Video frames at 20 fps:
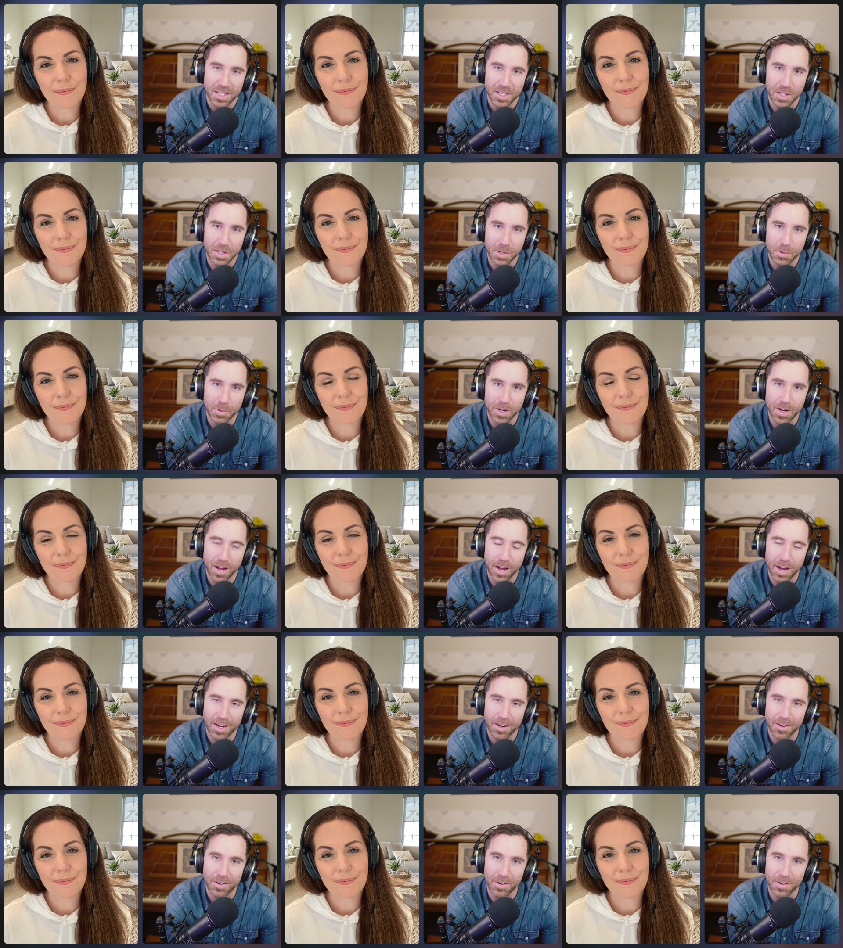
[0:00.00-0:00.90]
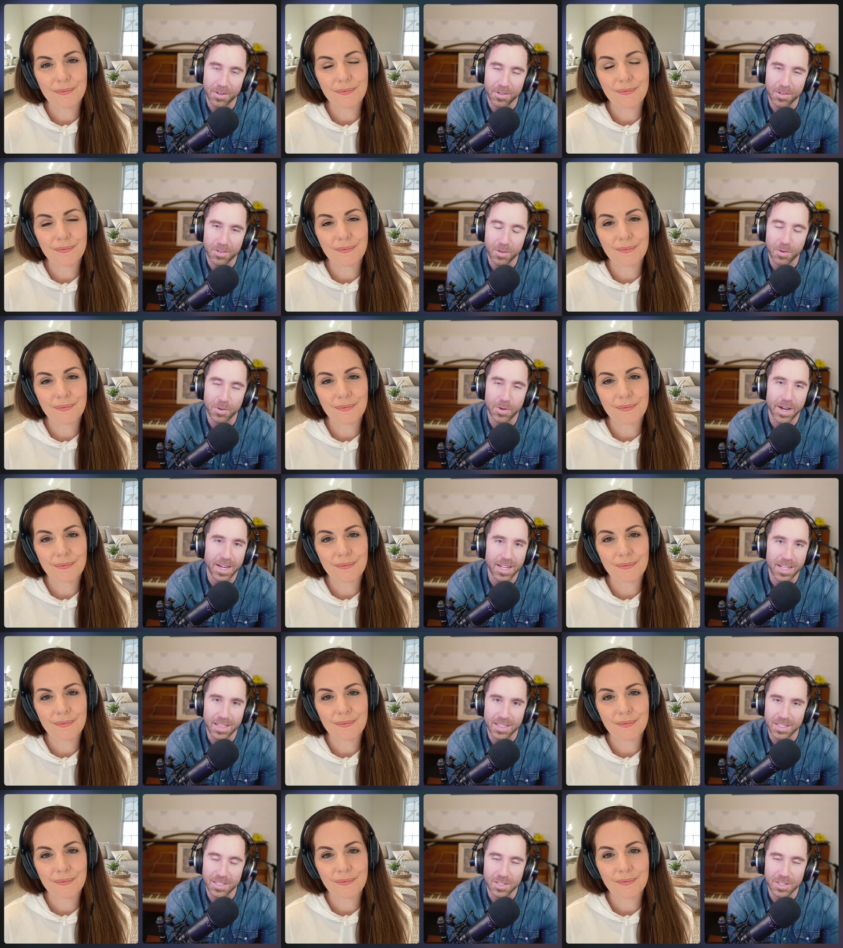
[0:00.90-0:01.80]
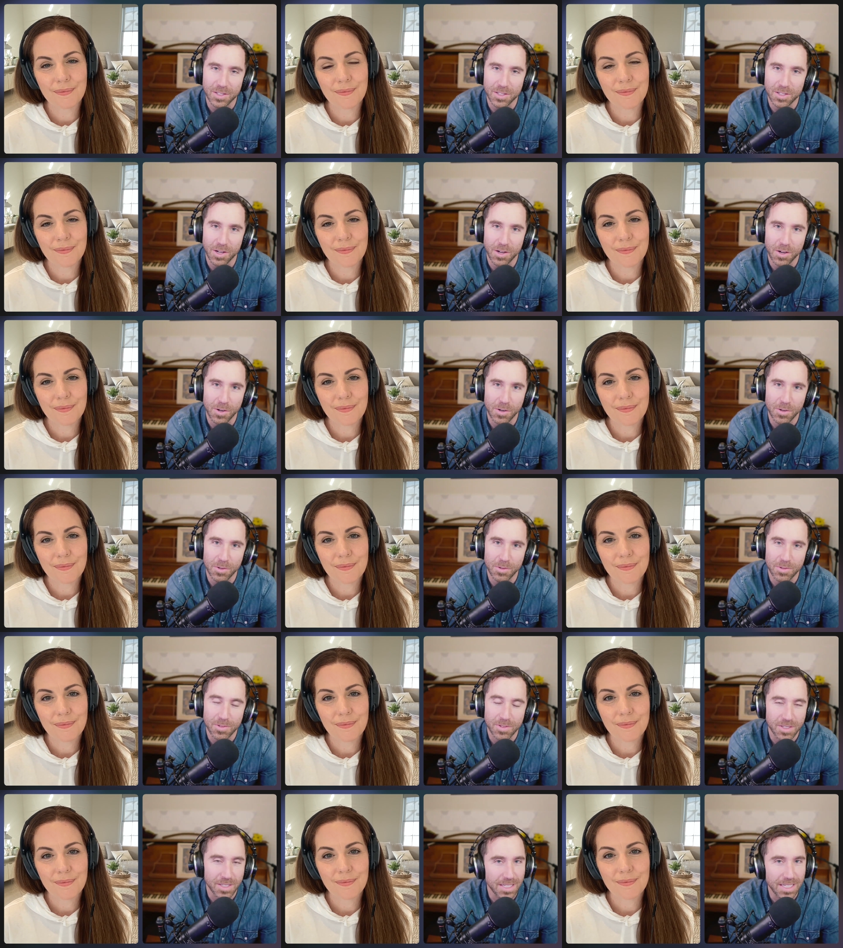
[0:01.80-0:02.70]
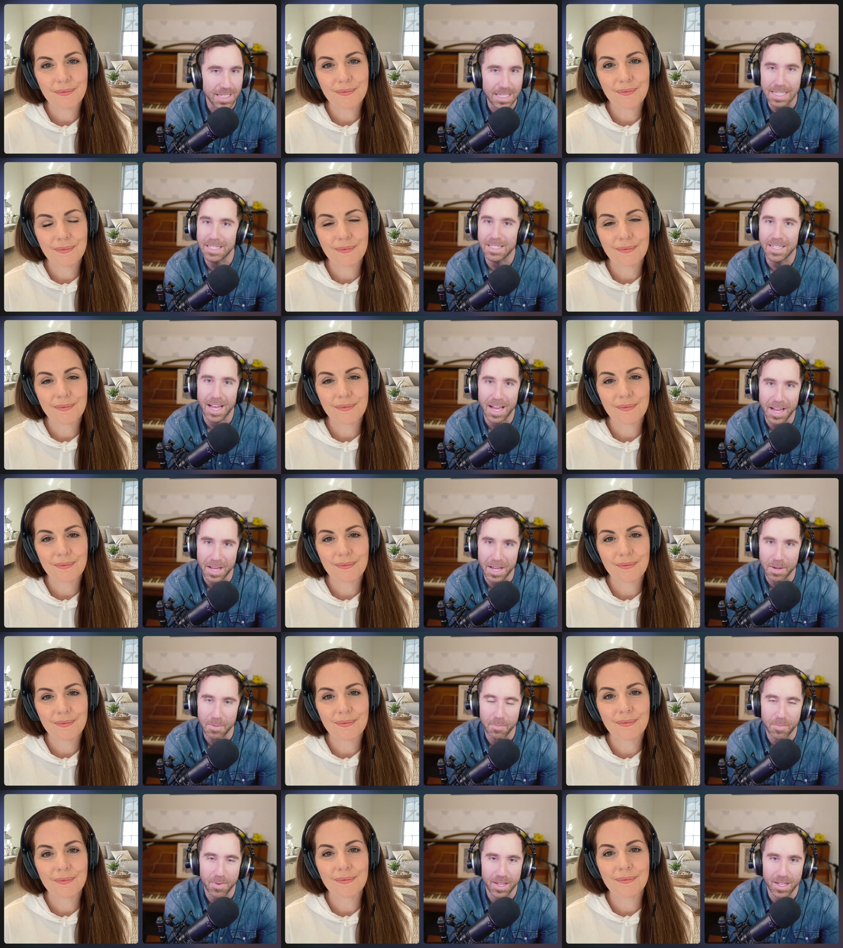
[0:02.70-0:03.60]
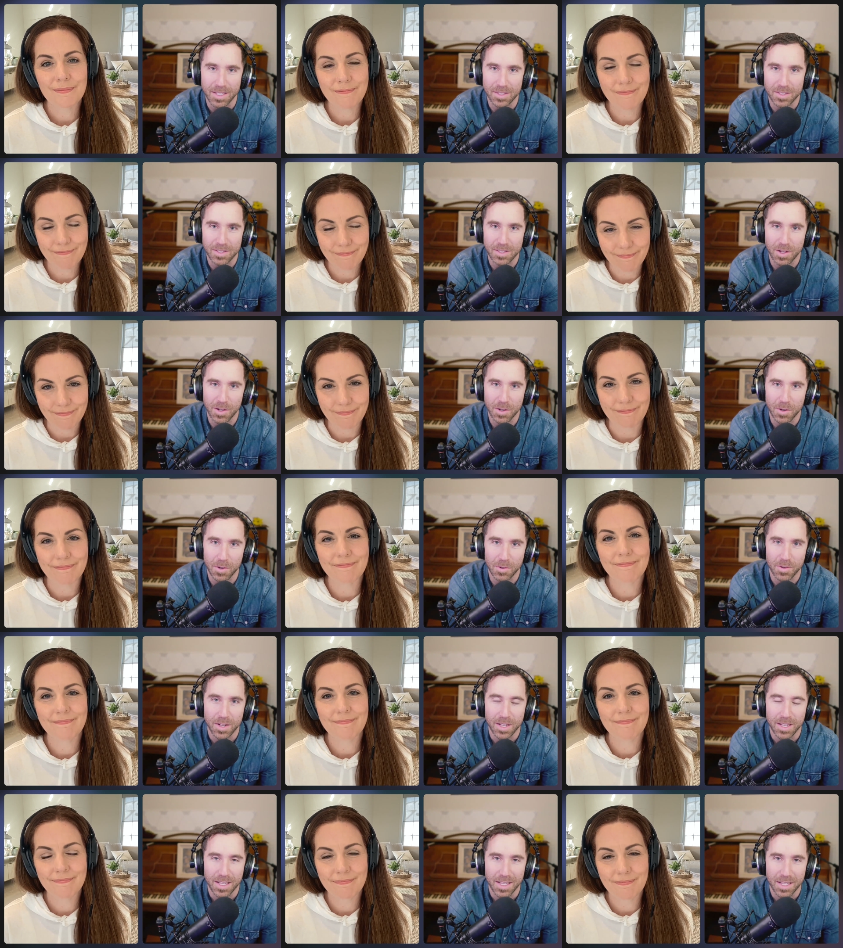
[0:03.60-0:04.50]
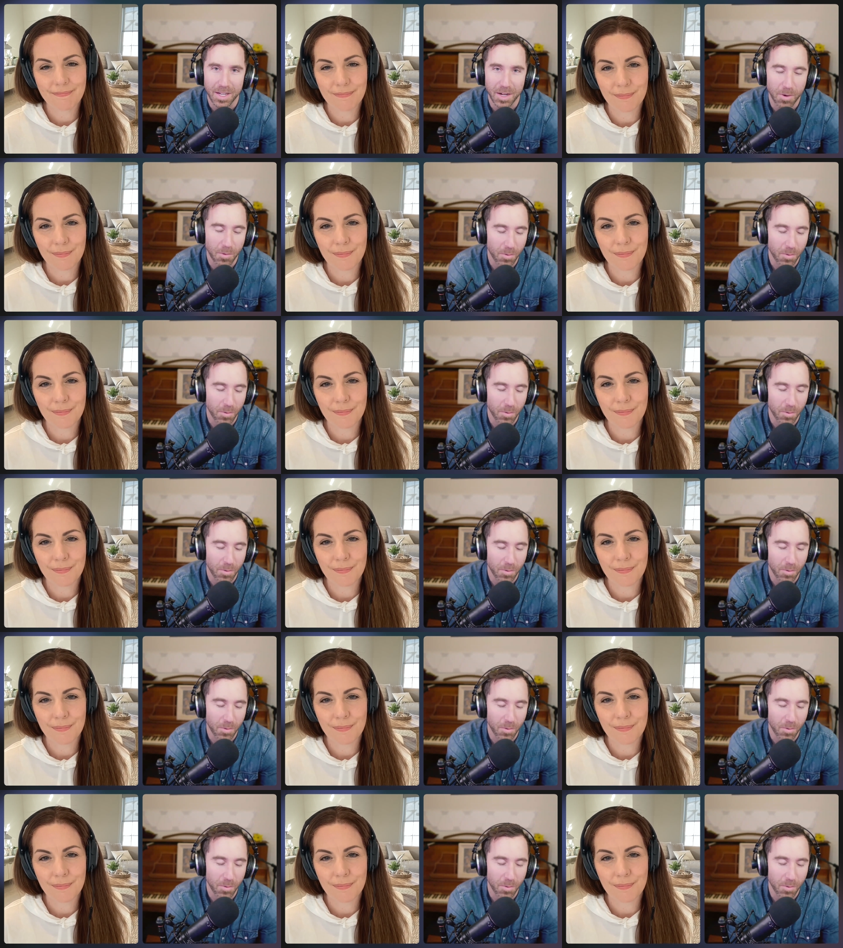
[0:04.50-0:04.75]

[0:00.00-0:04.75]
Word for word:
Speaker 1: you and I are creating this show in time, and so mm-hmm.